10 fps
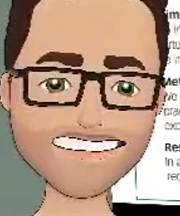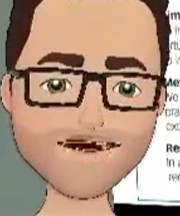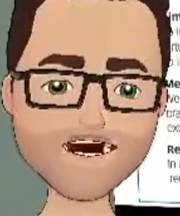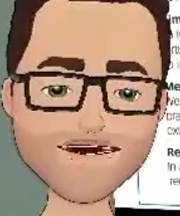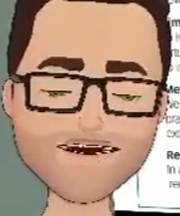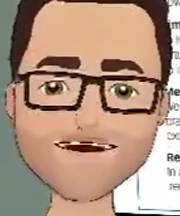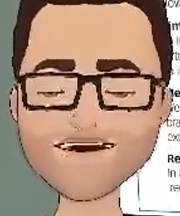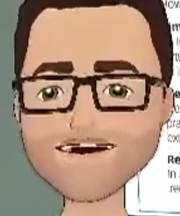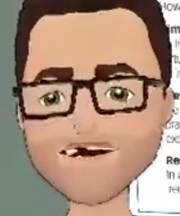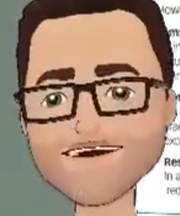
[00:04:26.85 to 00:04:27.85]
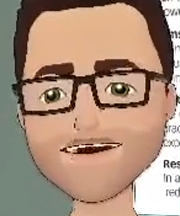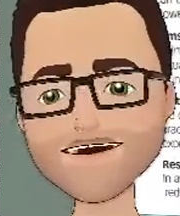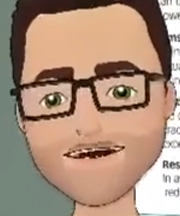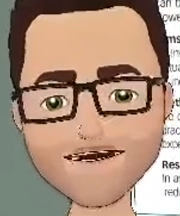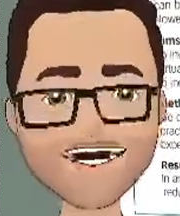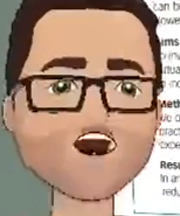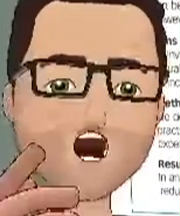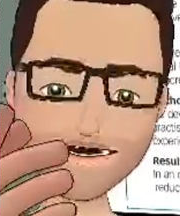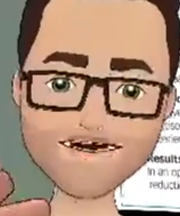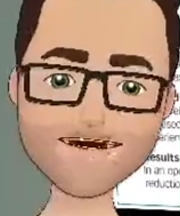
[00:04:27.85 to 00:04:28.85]
So, interesting.
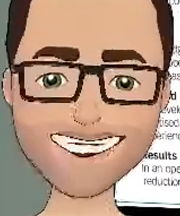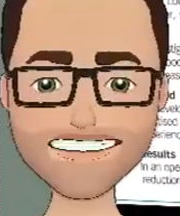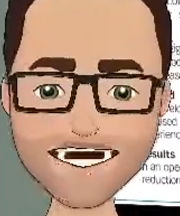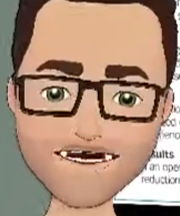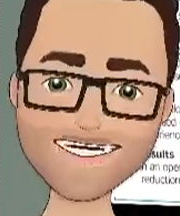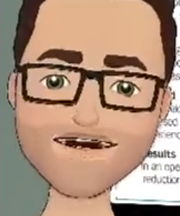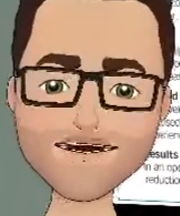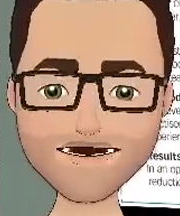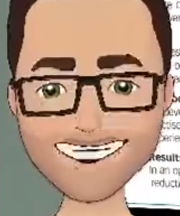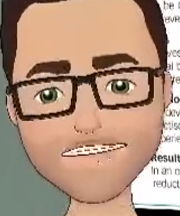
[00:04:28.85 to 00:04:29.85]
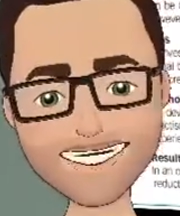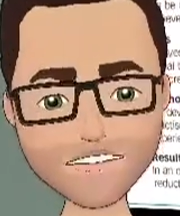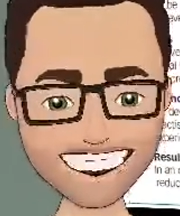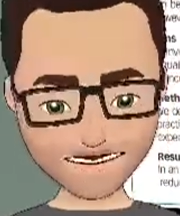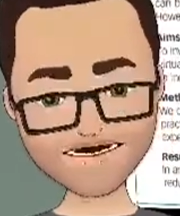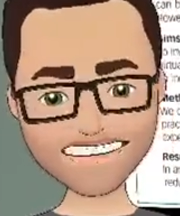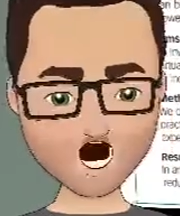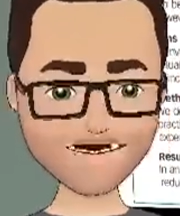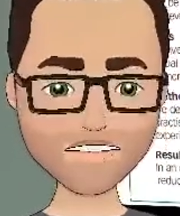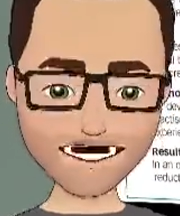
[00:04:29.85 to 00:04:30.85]
Very difficult to do in the physical world, I think you'll agree.